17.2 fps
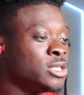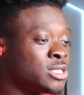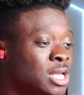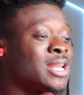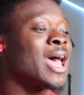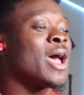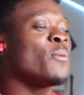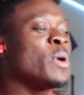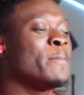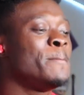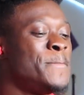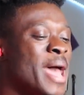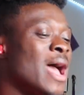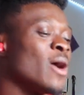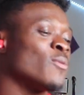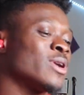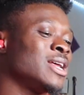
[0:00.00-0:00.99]
Today, we
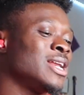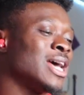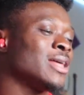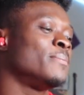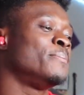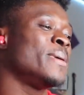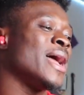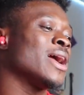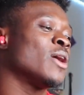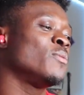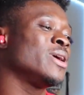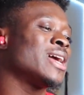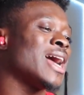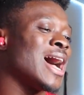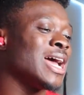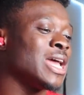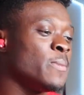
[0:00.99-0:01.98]
back with another banger.
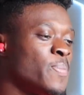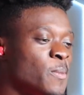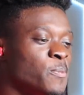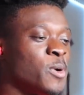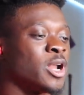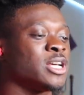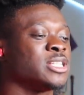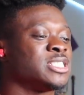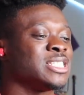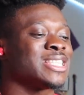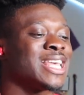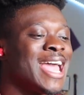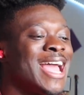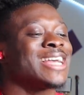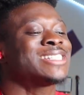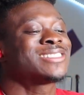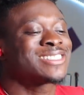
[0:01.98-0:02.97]
We got
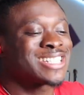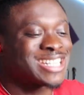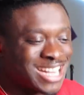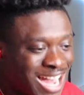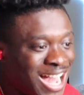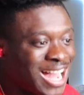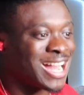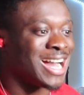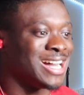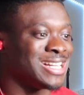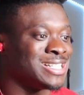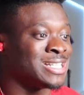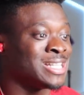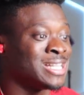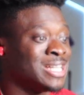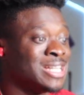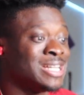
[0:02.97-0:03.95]
Hiphopologist X
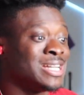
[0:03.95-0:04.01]
Kagan.